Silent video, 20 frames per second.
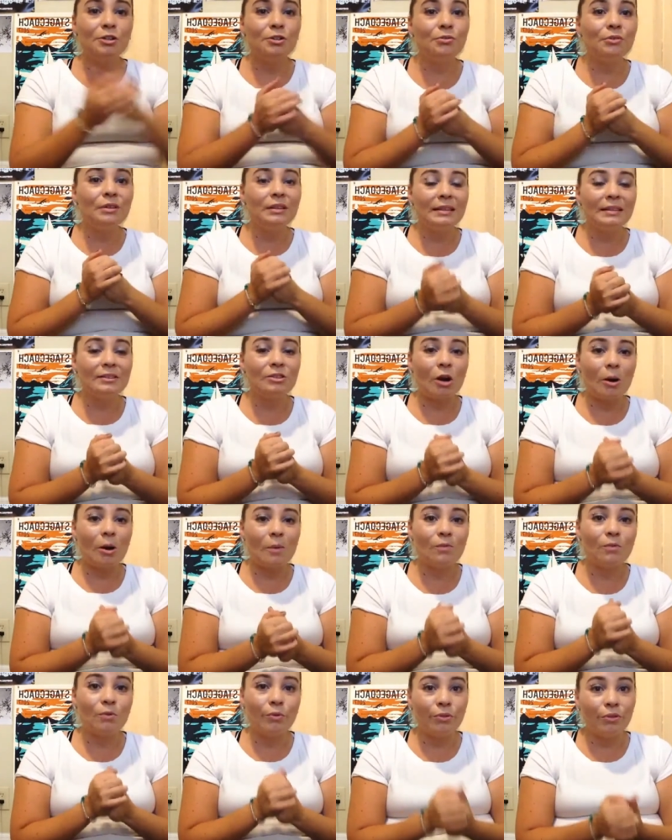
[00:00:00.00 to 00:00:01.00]
doing these
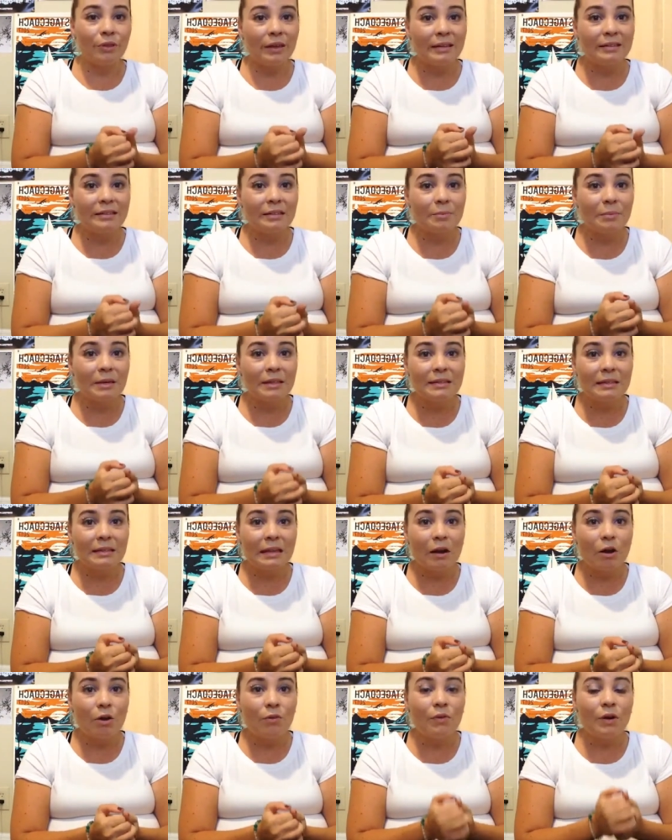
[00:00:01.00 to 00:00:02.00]
harmful things to
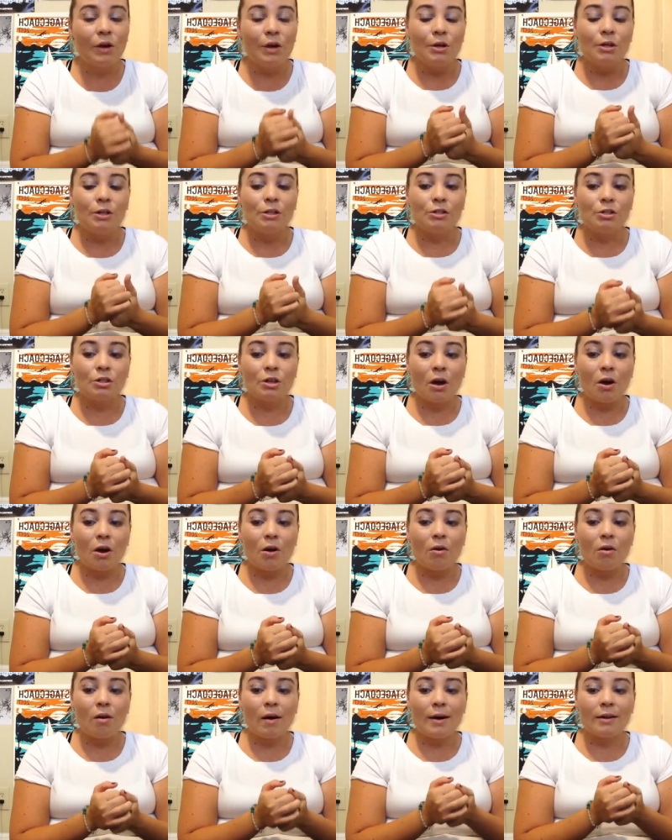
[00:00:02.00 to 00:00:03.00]
myself.
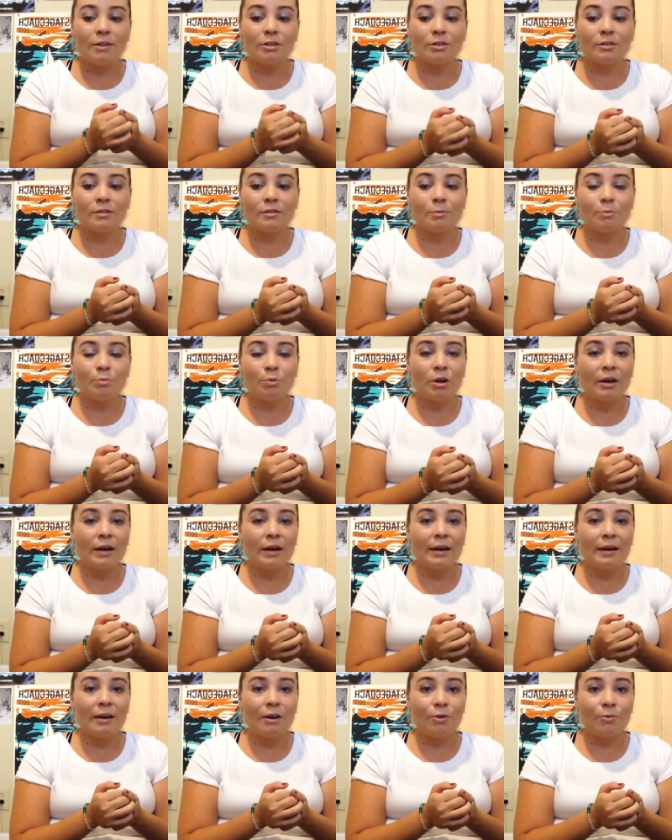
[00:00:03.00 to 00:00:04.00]
So I just
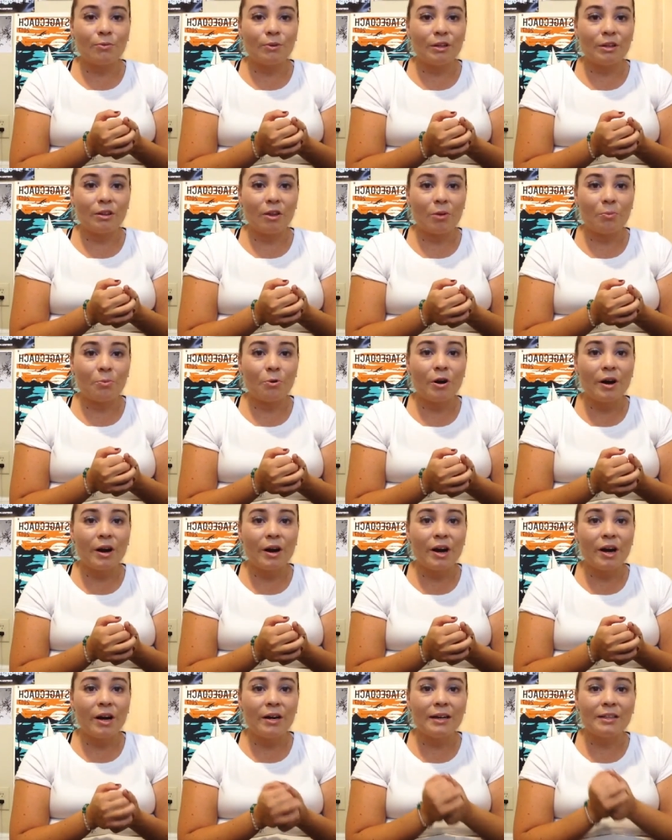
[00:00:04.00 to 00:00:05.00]
prayed a really long
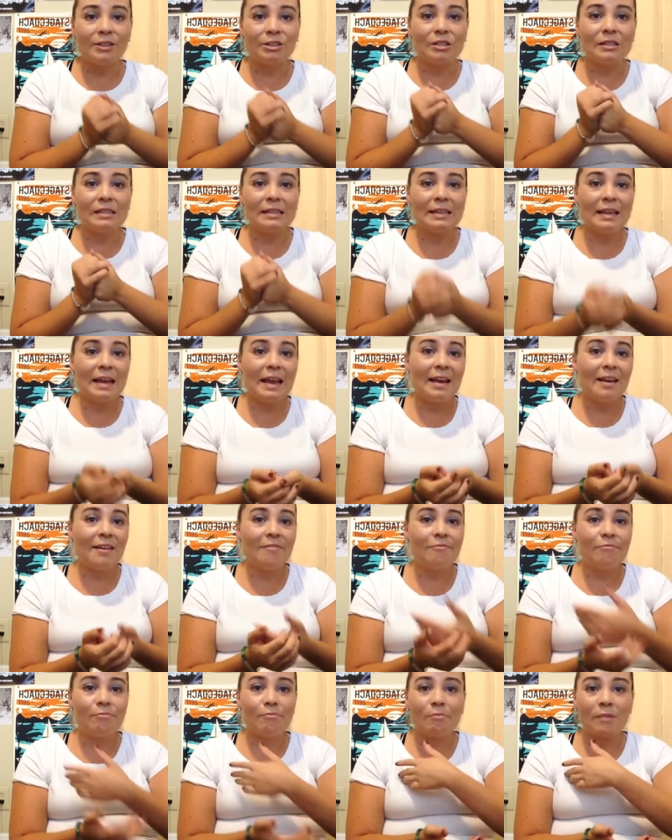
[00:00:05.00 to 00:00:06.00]
prayer and I just
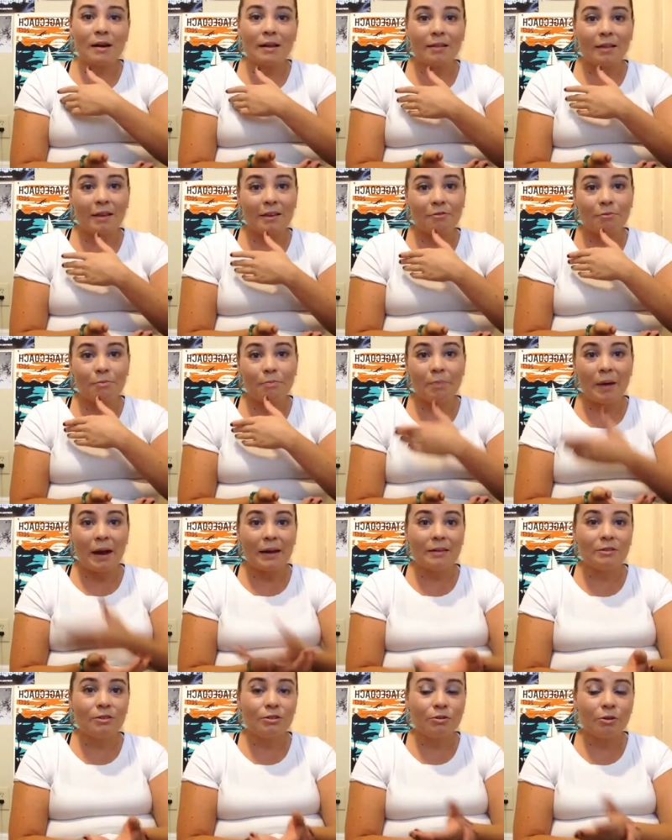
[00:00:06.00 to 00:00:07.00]
gave my life
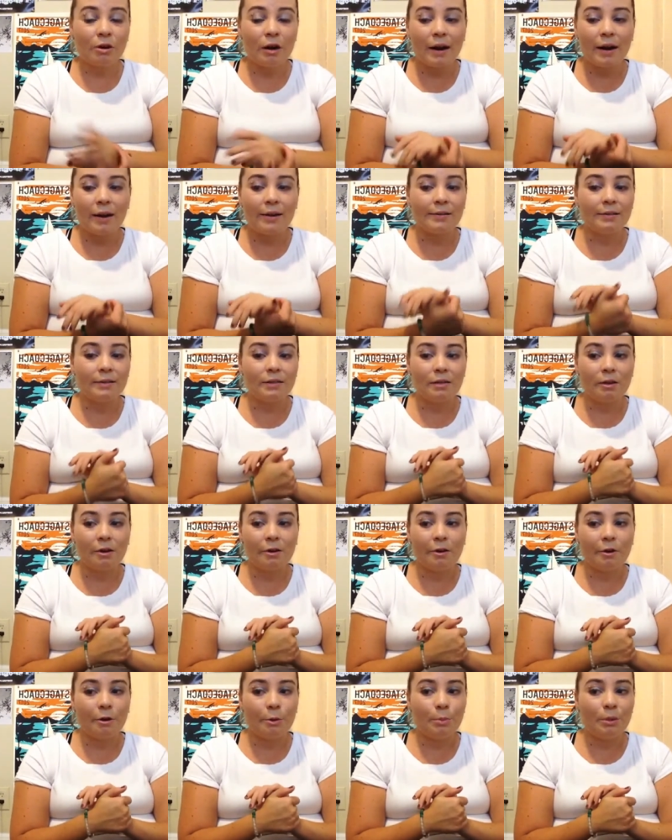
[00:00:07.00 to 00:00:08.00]
back to Christ.
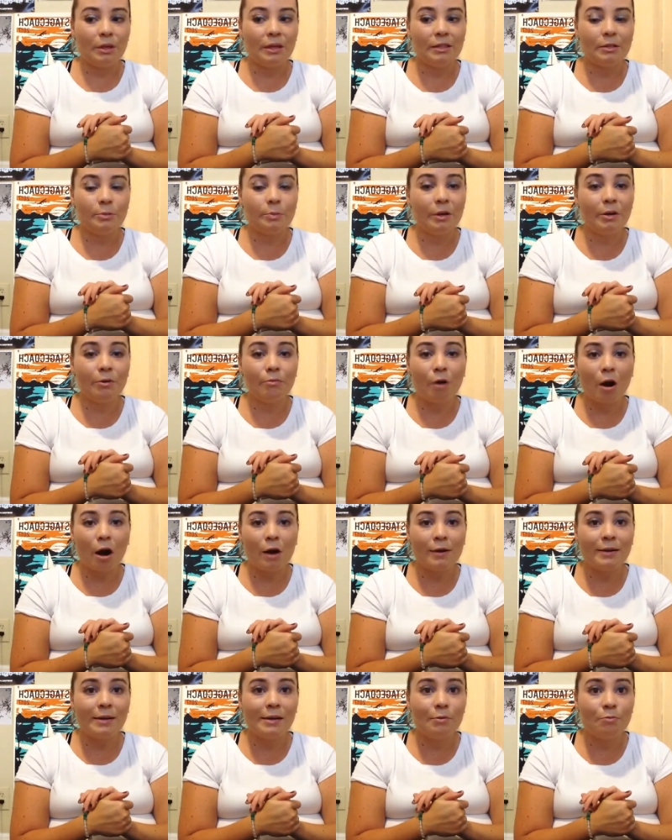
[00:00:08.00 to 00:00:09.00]
It's been a
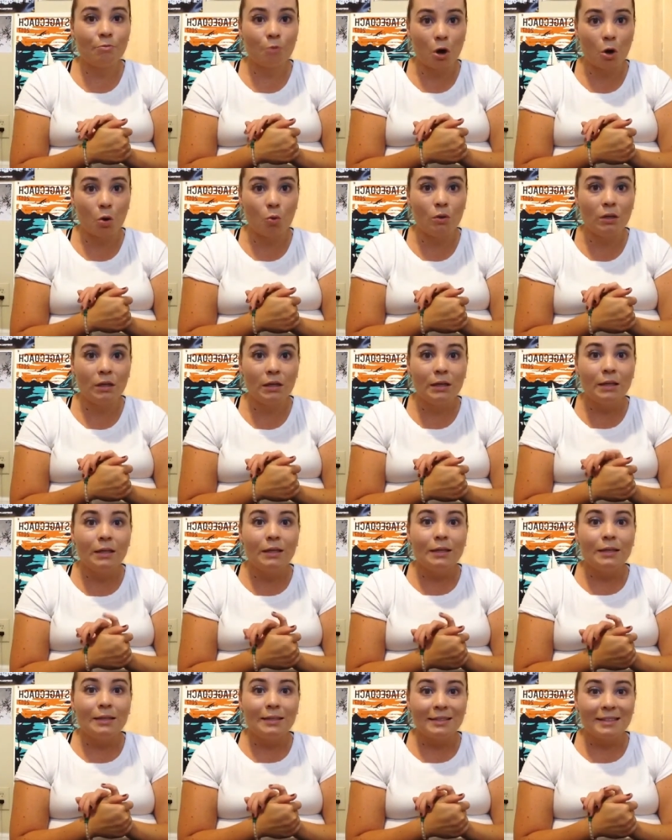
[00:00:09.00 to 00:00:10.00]
rocky road
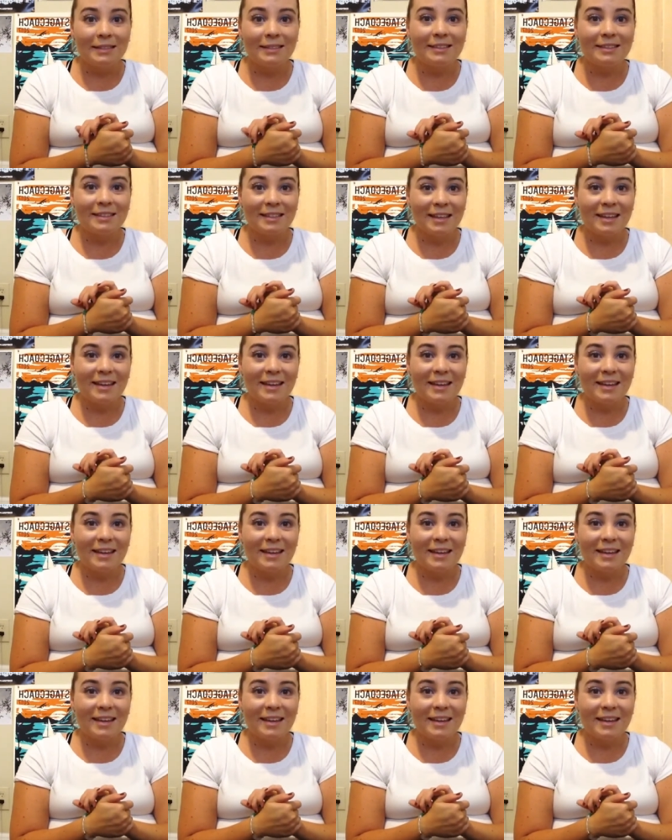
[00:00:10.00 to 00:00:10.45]
since